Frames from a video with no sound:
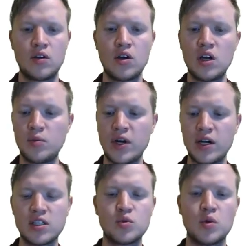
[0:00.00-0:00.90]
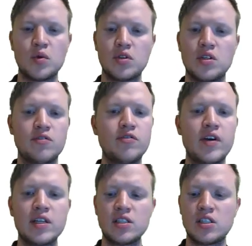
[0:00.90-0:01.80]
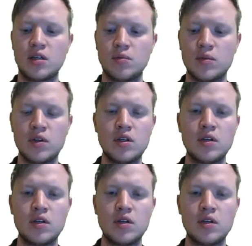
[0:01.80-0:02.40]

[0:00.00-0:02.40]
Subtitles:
Curly brackets, we will define some